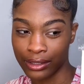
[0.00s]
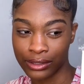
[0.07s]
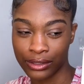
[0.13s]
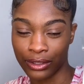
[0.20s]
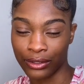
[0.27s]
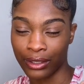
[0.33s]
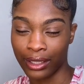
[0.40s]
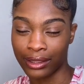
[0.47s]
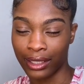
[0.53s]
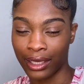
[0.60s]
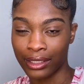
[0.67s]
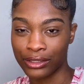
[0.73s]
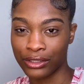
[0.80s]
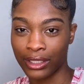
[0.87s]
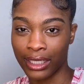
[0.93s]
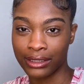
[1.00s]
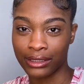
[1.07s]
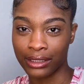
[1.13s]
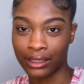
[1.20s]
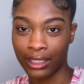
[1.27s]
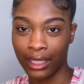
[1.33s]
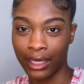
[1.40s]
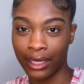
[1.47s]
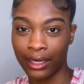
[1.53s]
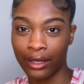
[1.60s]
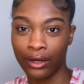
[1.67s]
So you at the end, you ask your client,